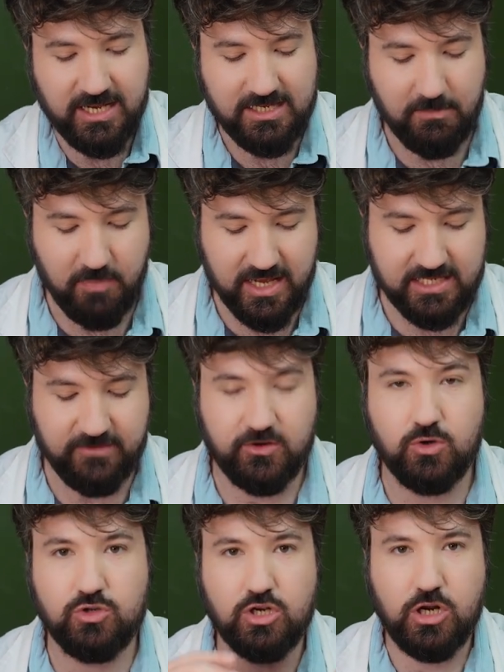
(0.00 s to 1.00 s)
It is a bit
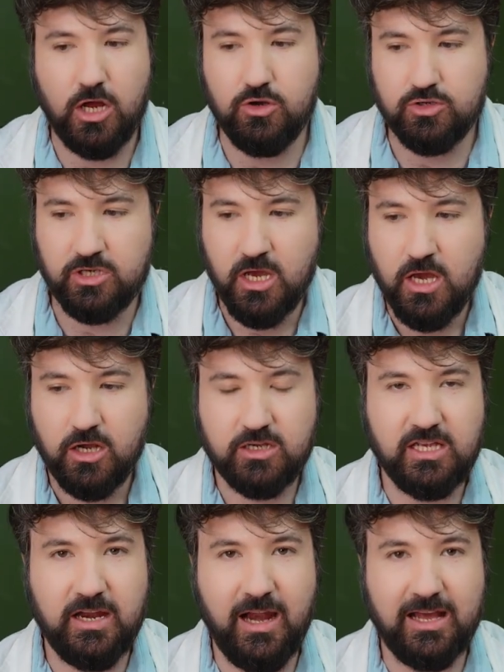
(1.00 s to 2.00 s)
difficult to close
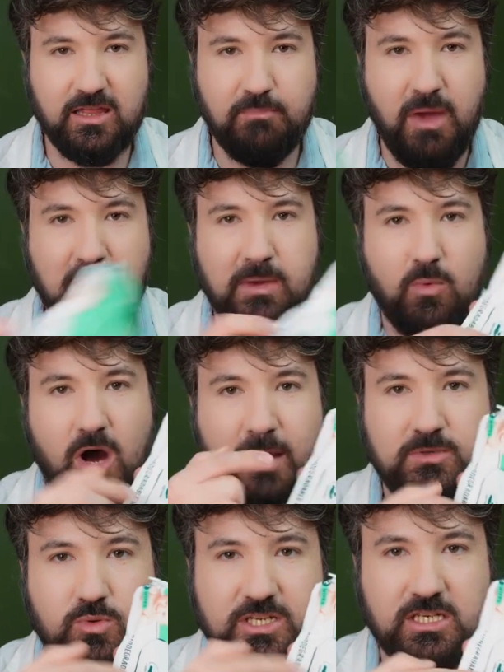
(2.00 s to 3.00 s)
because unlike the baby
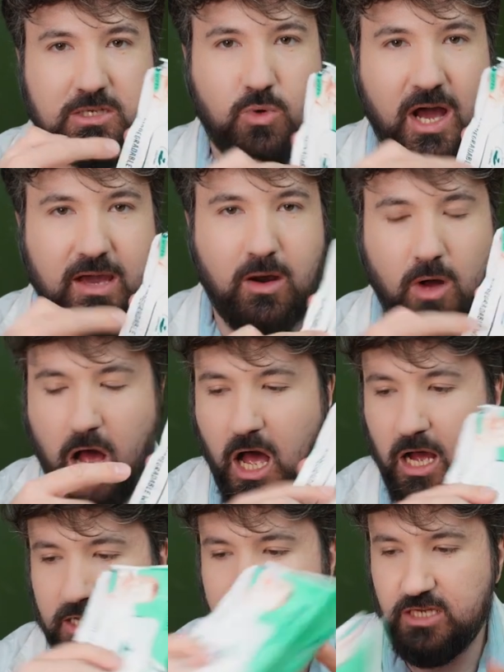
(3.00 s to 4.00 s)
wipes, which is quite a
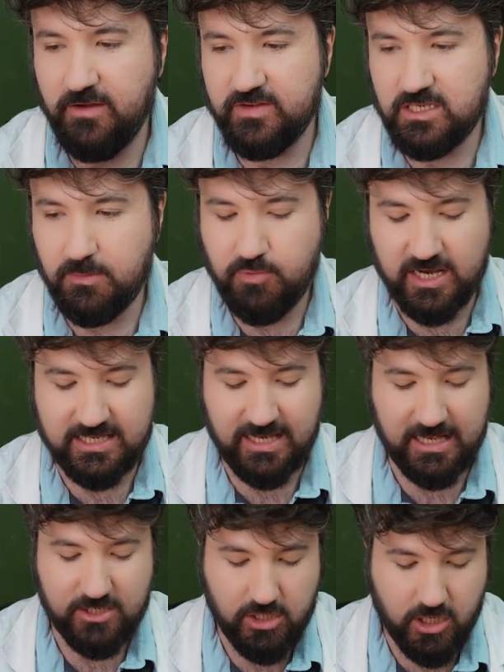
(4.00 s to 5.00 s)
hard surface to press
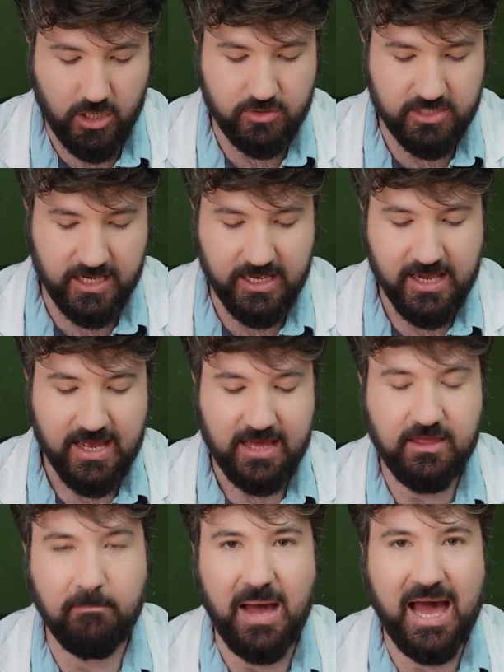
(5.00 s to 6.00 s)
against to close it,
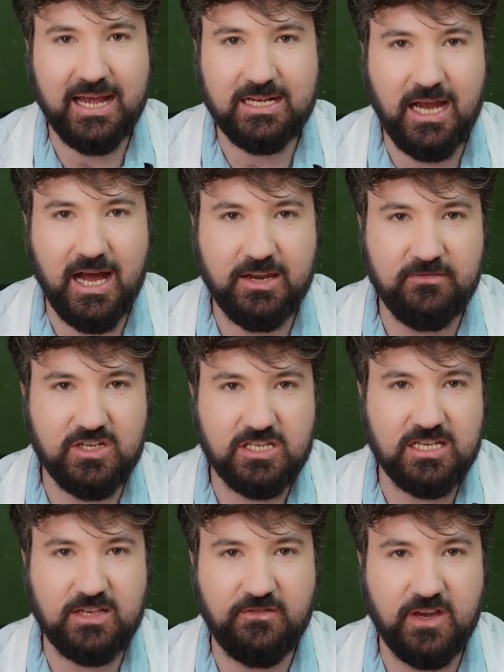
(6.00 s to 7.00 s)
the bag kind of
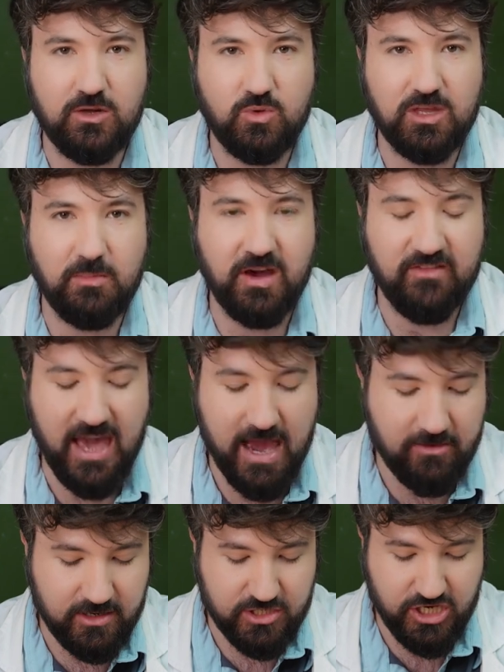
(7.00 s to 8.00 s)
just is filled with a bit of
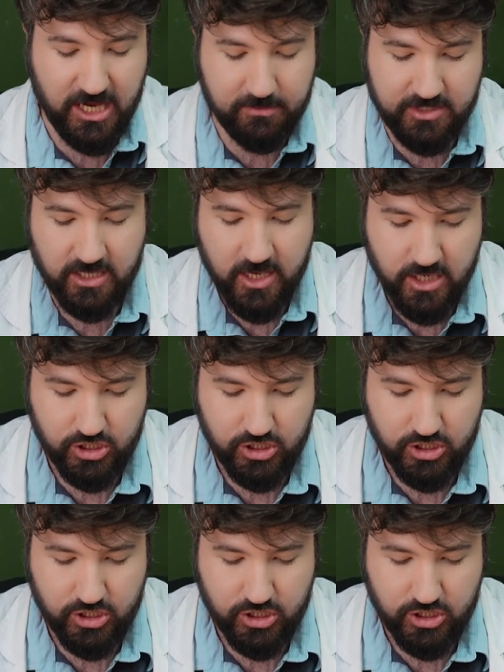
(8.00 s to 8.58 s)
air and chips.